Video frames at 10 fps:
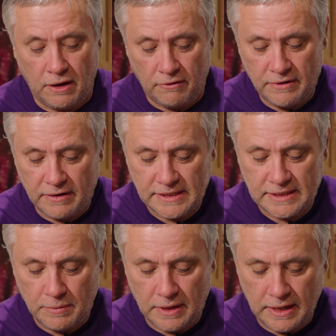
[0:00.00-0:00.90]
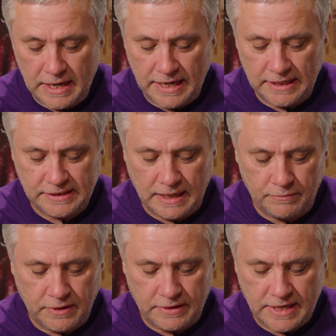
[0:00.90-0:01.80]
are very similar,
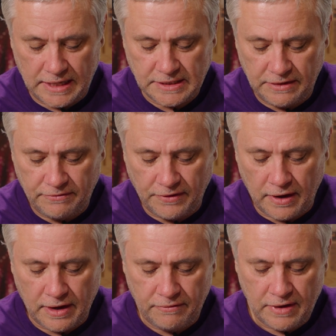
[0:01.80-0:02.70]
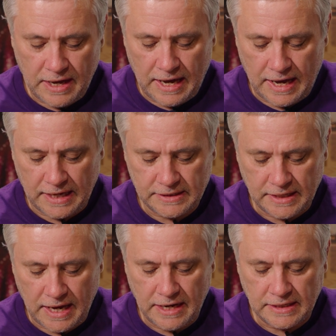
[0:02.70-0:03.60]
except that the XE5 has
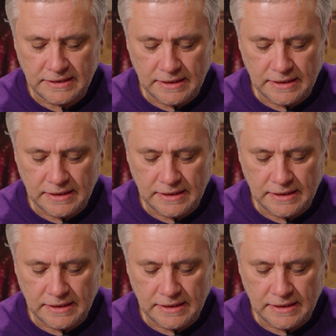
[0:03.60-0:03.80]
a